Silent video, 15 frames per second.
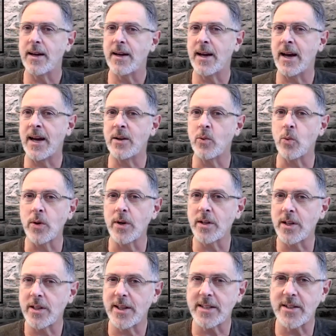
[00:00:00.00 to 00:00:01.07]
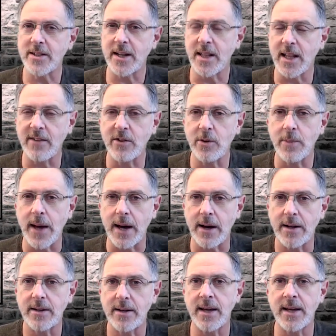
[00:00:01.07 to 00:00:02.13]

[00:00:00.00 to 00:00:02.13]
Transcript: And one of the things I love about it